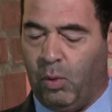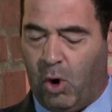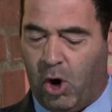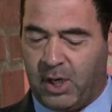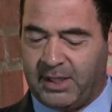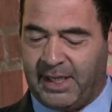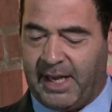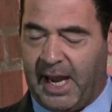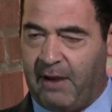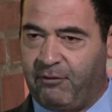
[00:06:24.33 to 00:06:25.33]
walked
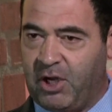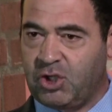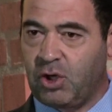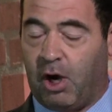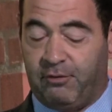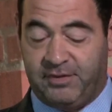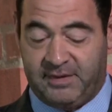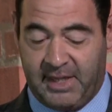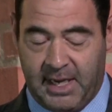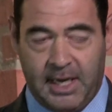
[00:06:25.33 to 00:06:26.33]
an average of
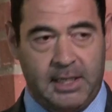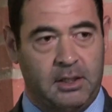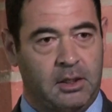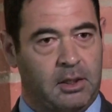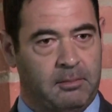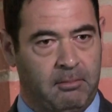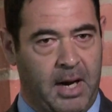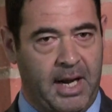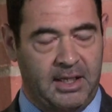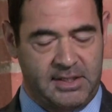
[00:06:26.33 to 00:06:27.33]
10
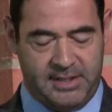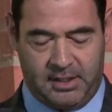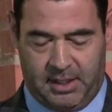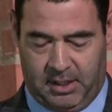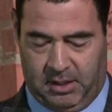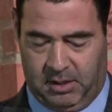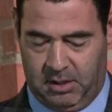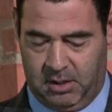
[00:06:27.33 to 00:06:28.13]
miles a day.